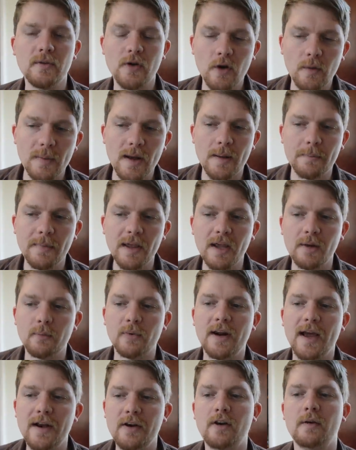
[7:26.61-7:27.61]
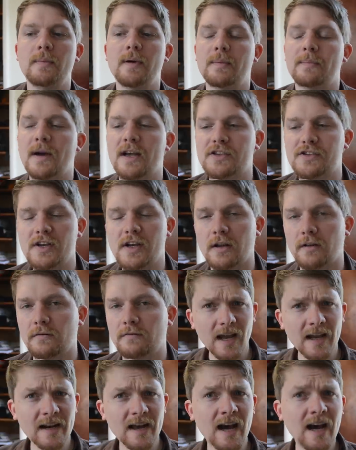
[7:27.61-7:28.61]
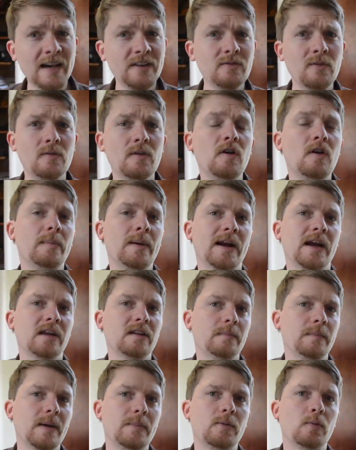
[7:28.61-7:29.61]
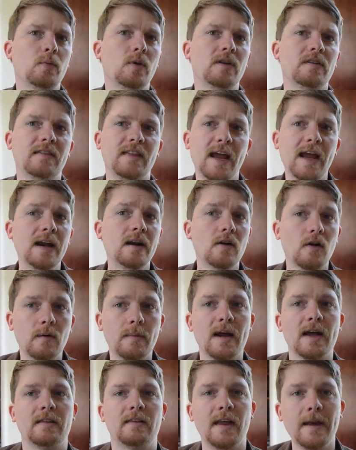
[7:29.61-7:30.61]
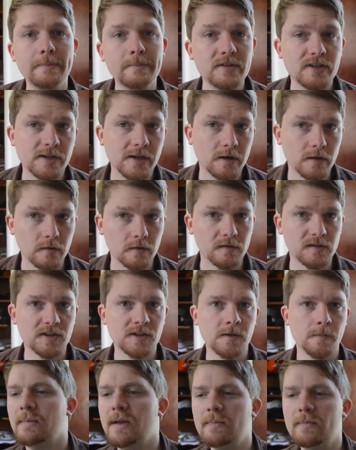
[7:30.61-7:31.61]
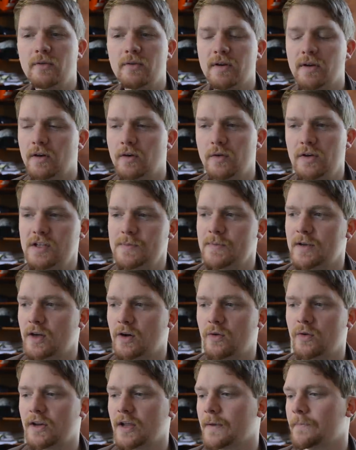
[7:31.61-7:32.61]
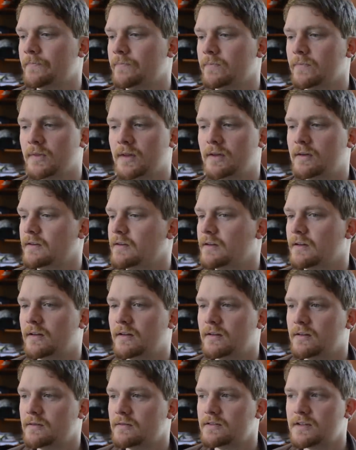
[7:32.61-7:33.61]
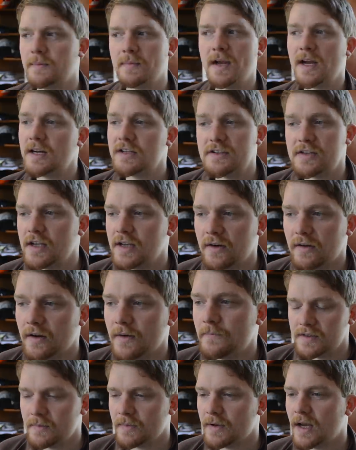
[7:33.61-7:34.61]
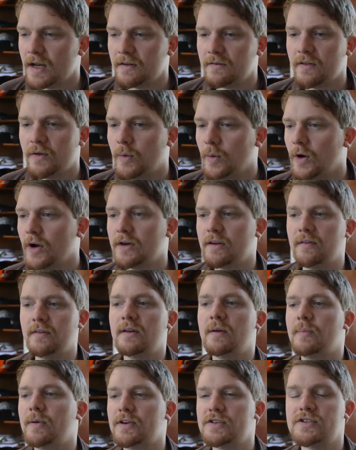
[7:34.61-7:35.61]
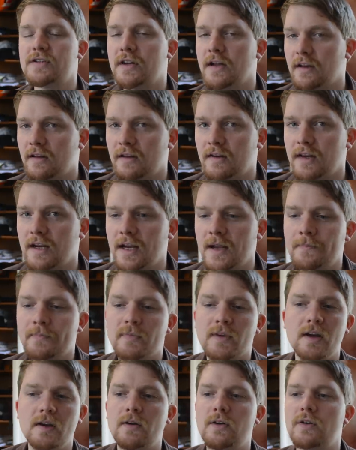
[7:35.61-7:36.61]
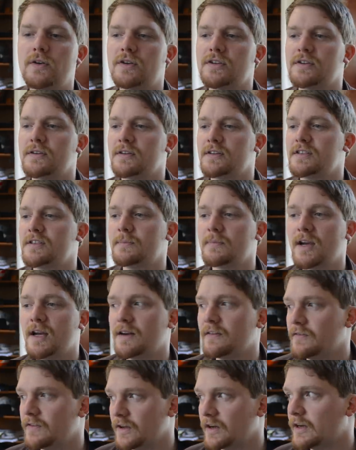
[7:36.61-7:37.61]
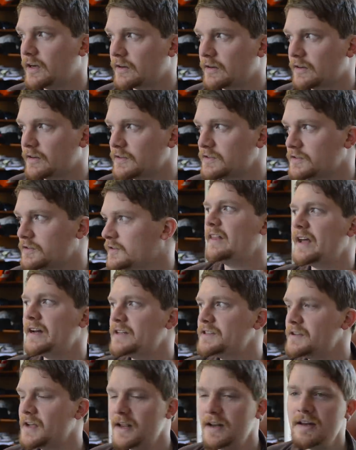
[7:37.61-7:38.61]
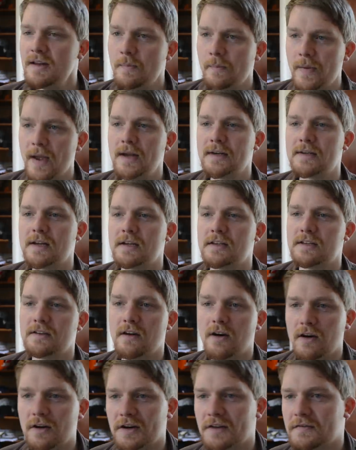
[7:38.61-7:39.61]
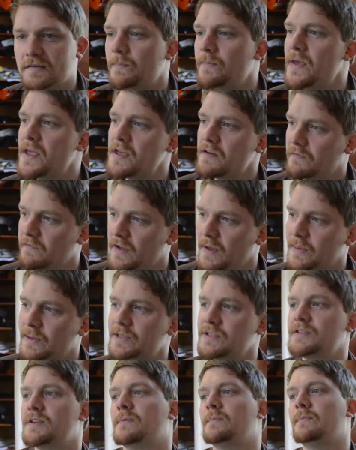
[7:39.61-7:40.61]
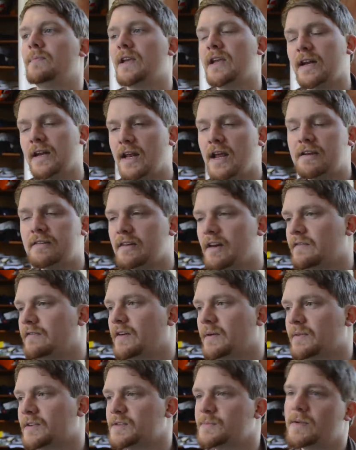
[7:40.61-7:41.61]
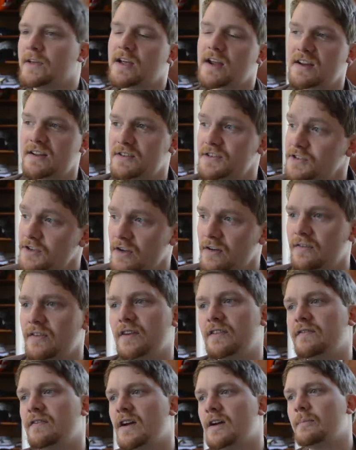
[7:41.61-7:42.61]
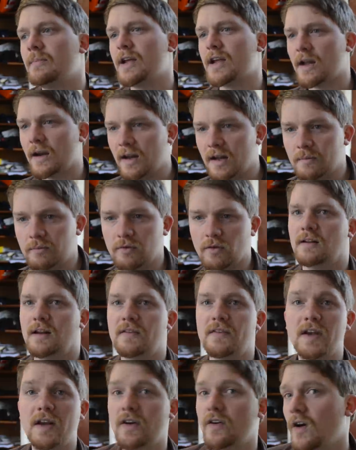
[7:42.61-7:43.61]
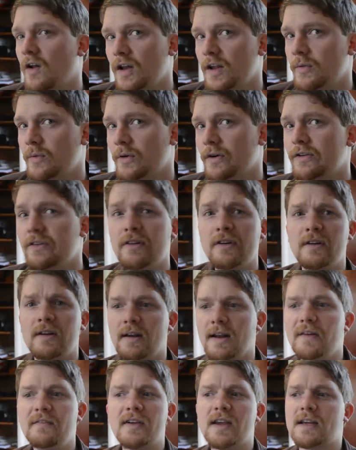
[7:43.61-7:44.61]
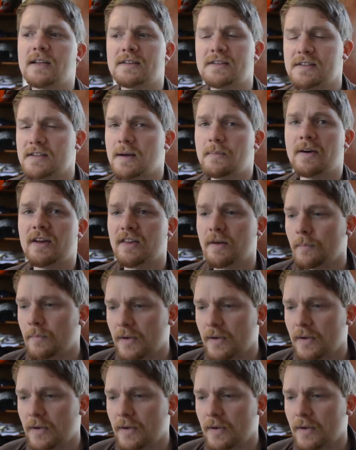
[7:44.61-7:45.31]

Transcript: know about me what I know about myself. And I don't know about other people what they know about themselves. People can always be holding some kind of secret, some kind of quirk to their personality or some kind of darkness that is independent of being a feminist, being an anti feminist, being a conservative, being a liberal, living in Hollywood, living in some other